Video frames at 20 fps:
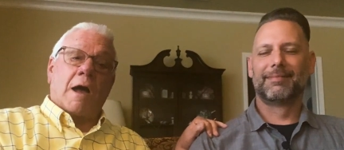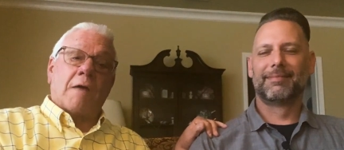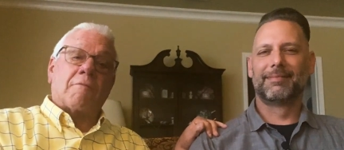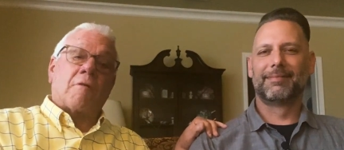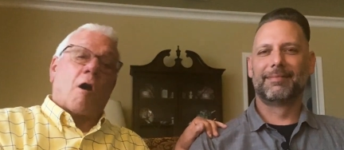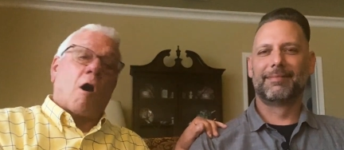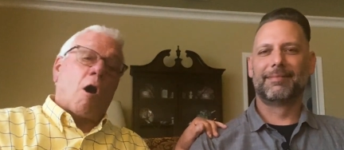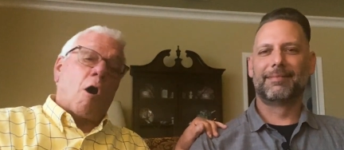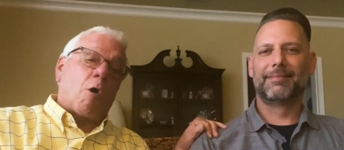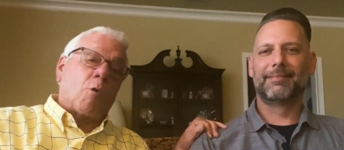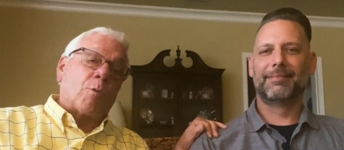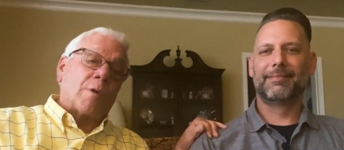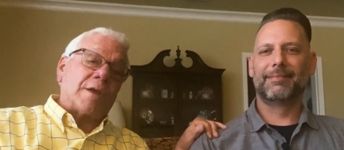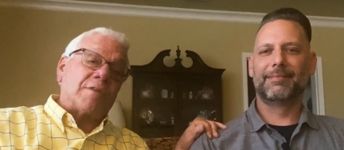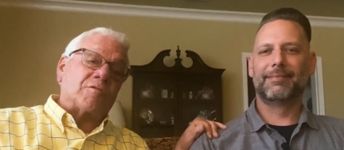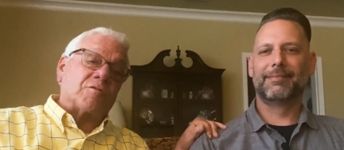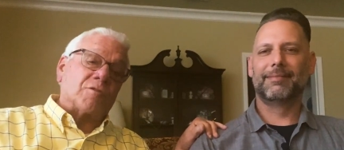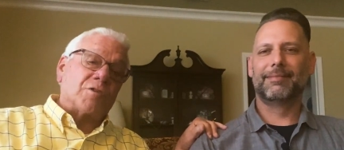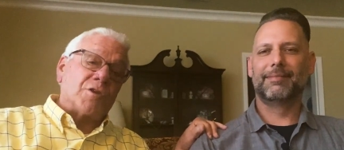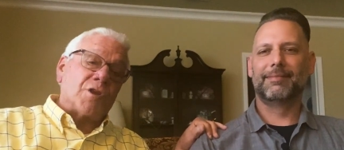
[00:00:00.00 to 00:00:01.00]
Speaker 1: I've
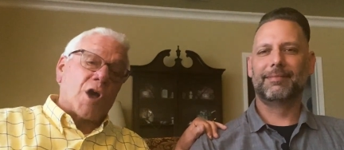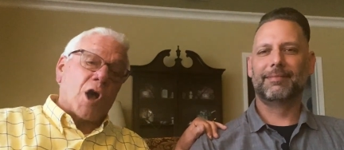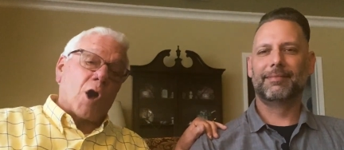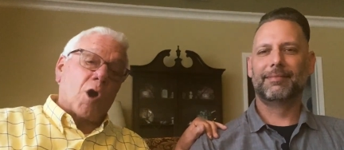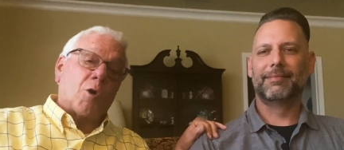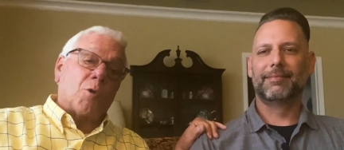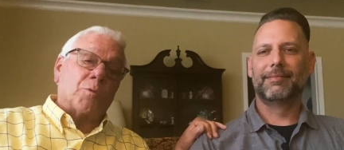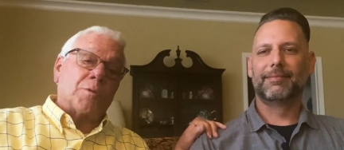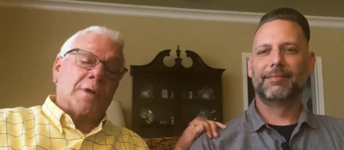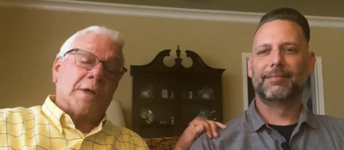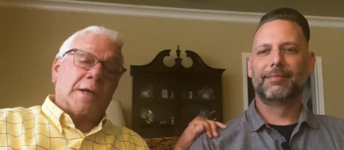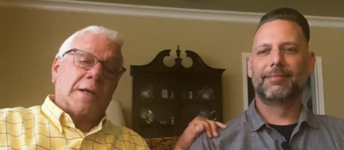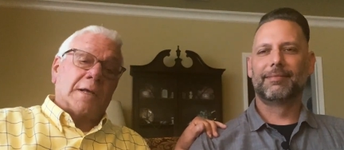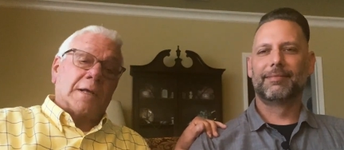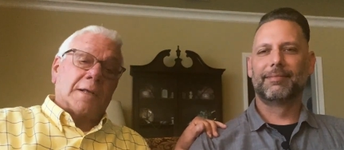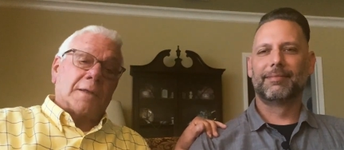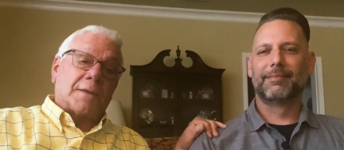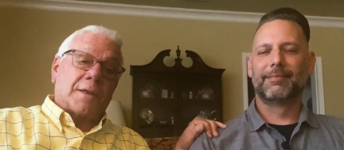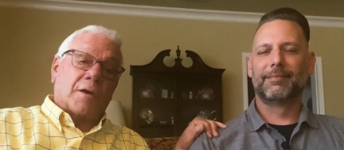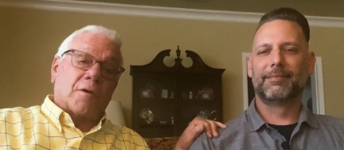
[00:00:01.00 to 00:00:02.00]
always known
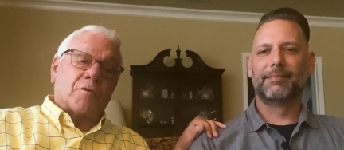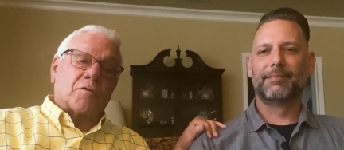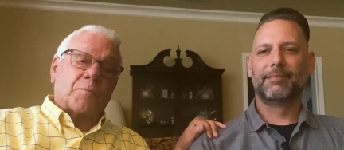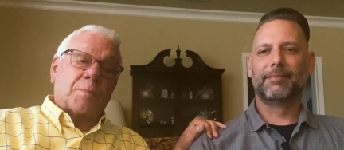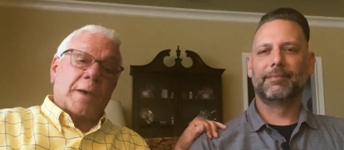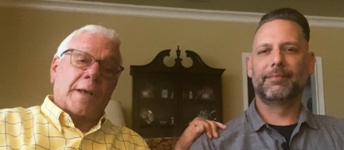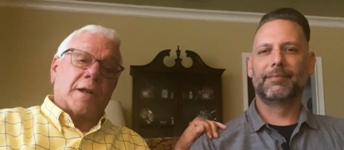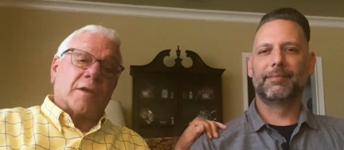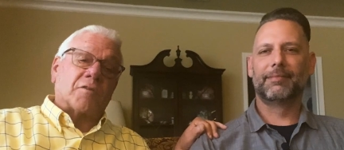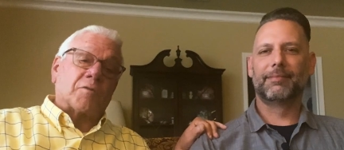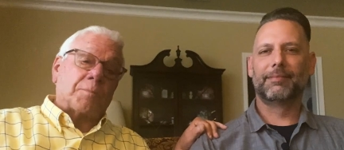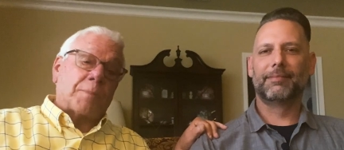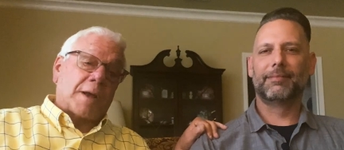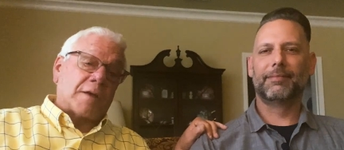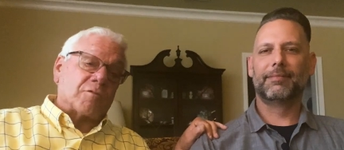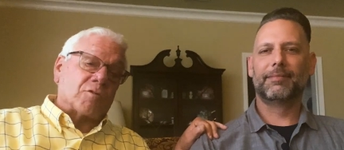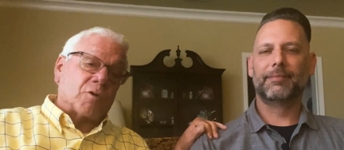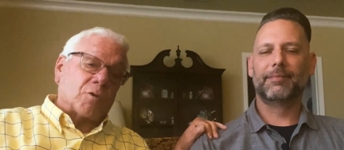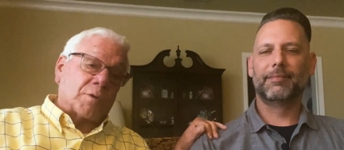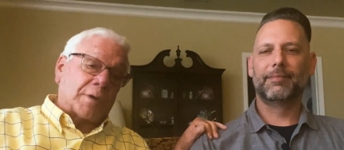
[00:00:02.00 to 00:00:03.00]
there's been a
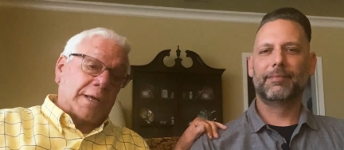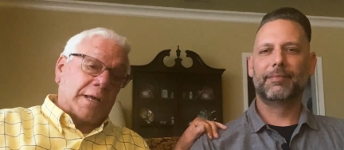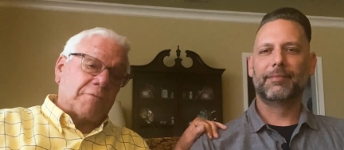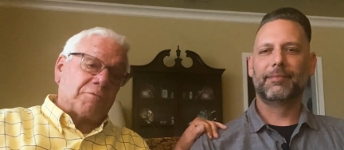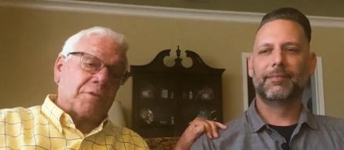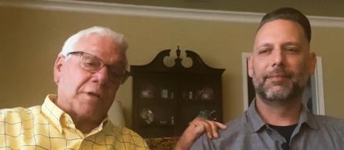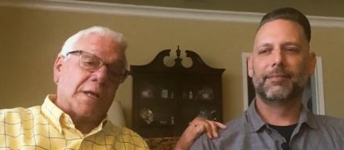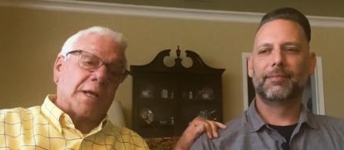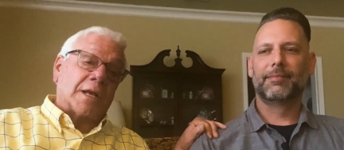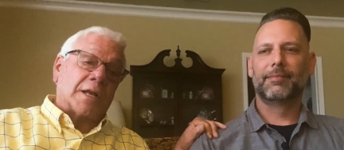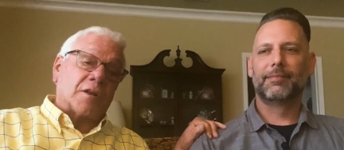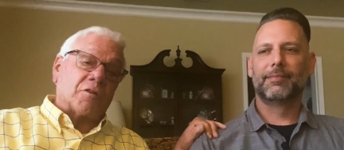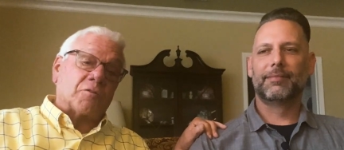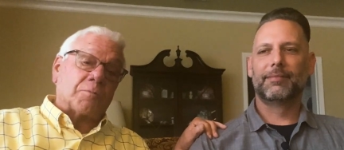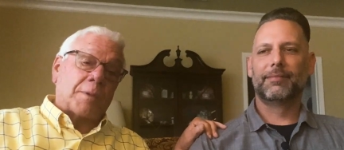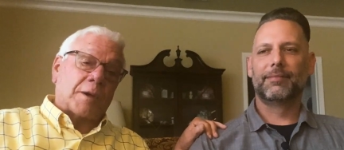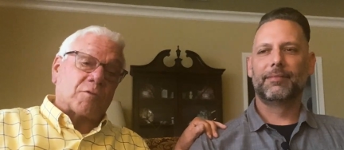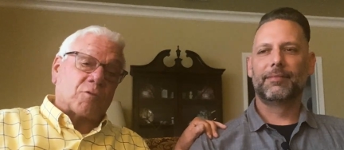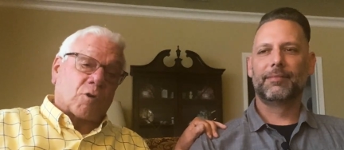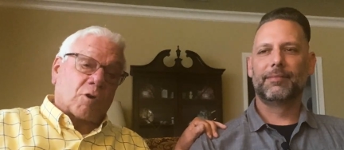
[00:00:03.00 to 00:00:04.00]
special gifting and a
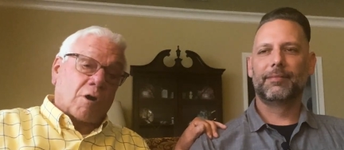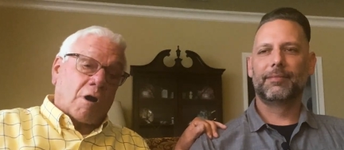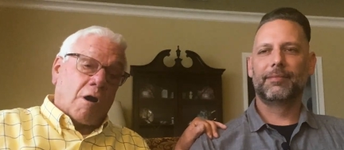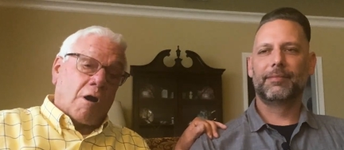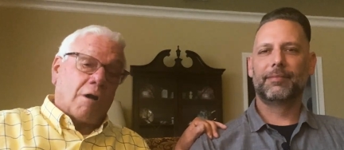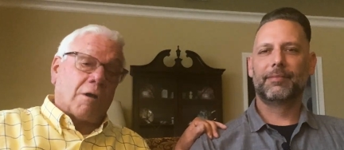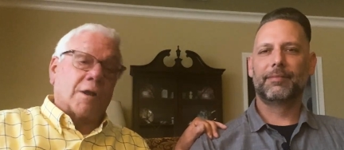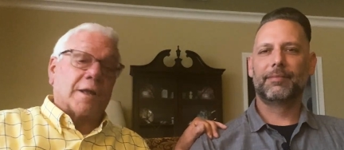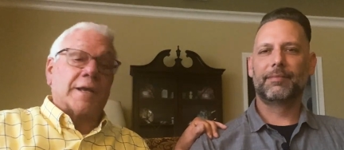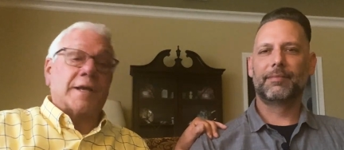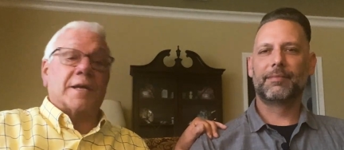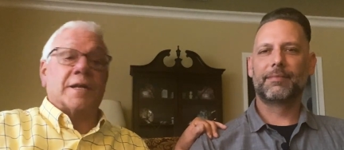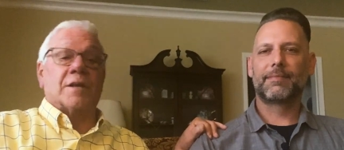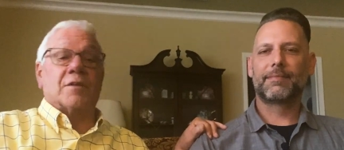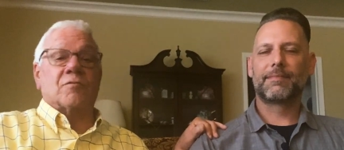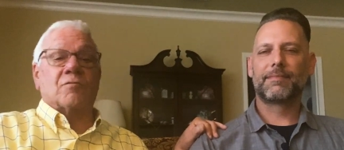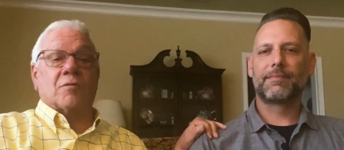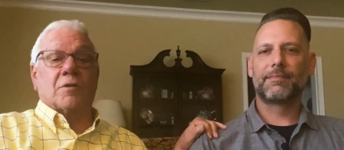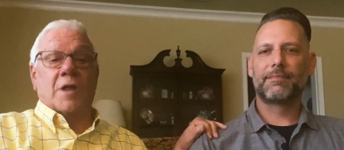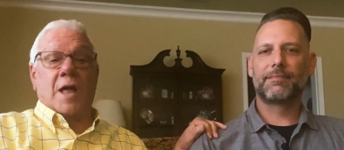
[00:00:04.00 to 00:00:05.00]
special calling in
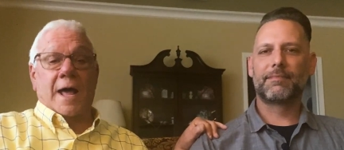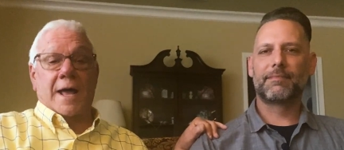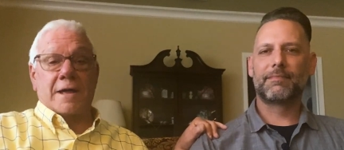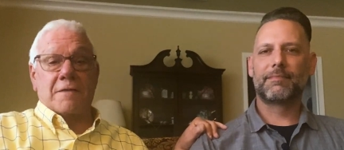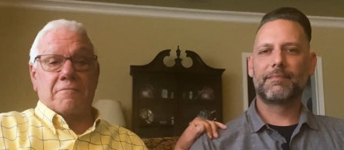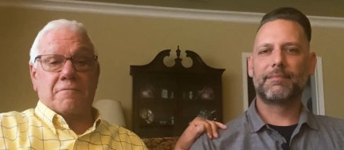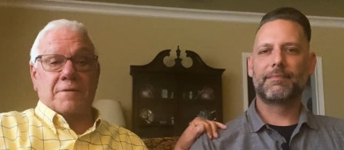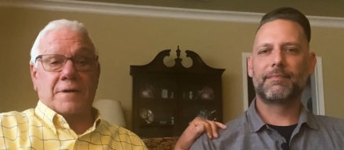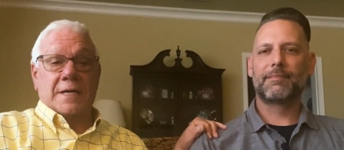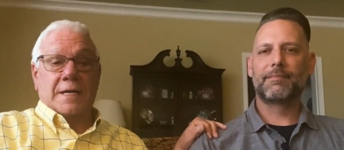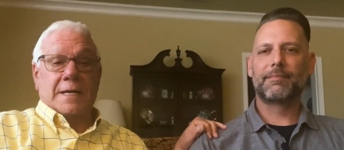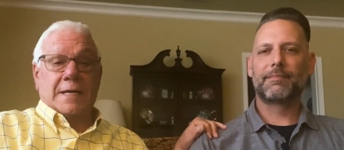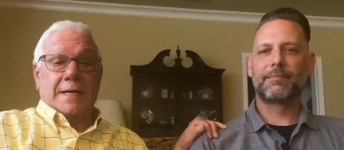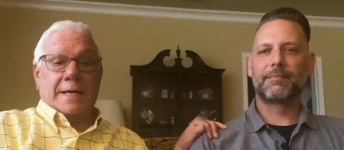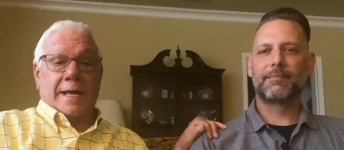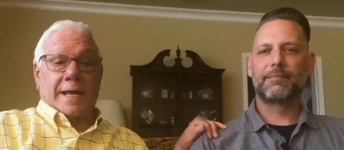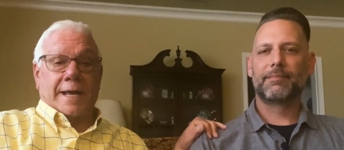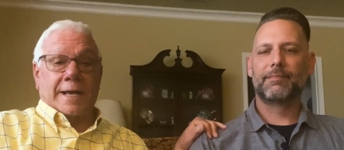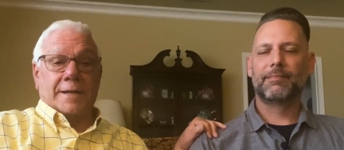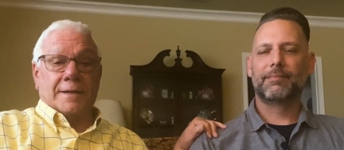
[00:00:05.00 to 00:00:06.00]
his life.
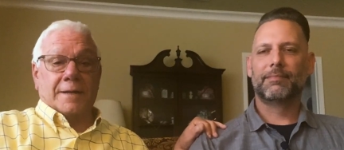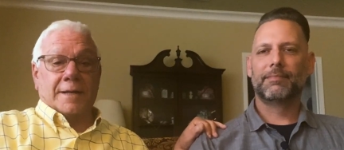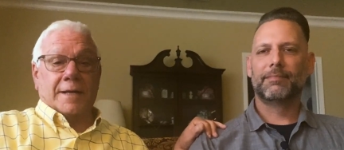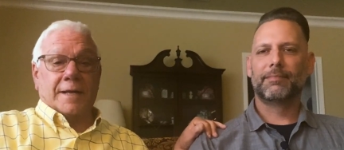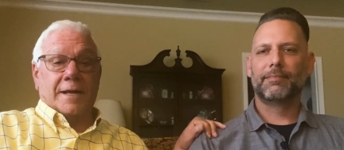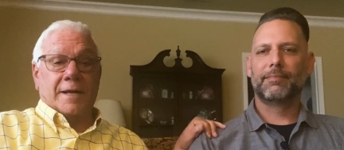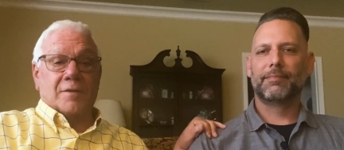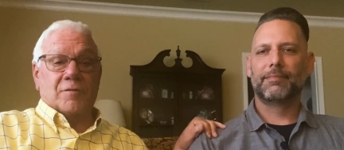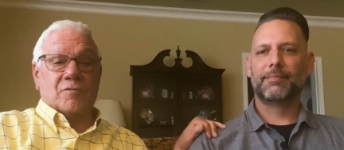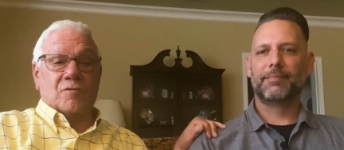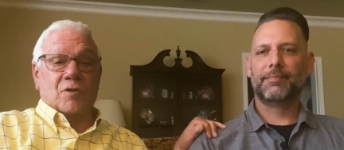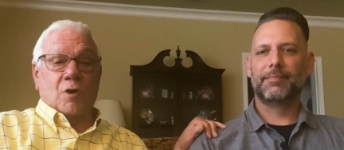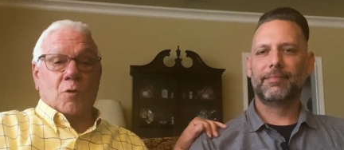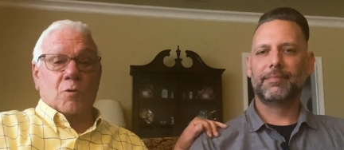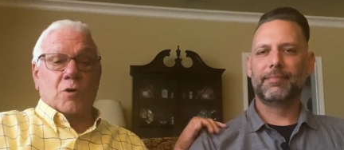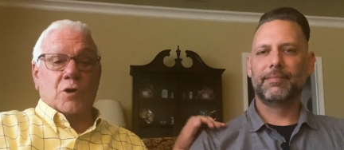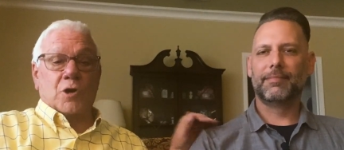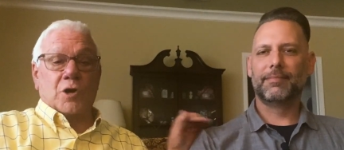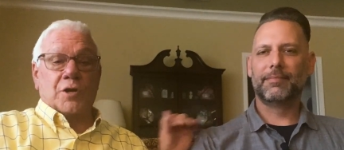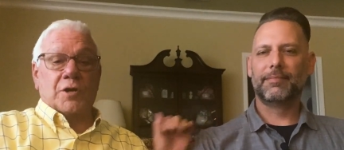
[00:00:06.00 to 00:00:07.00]
And it's so
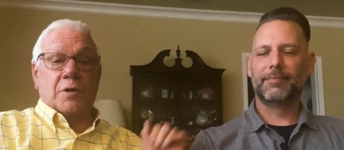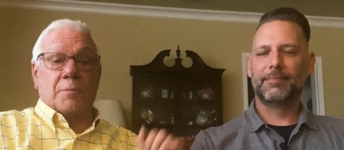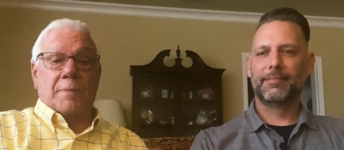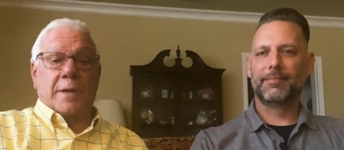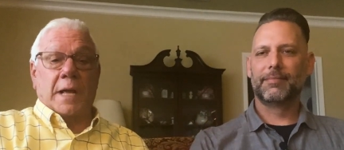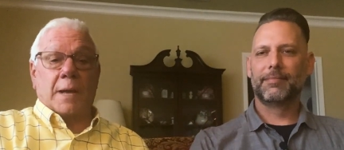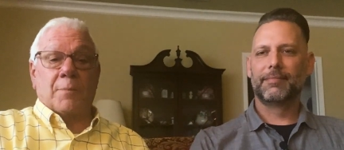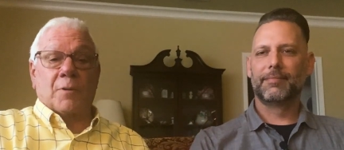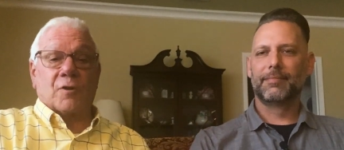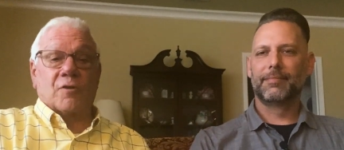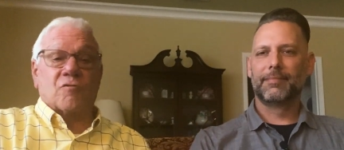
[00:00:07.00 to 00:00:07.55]
good to be able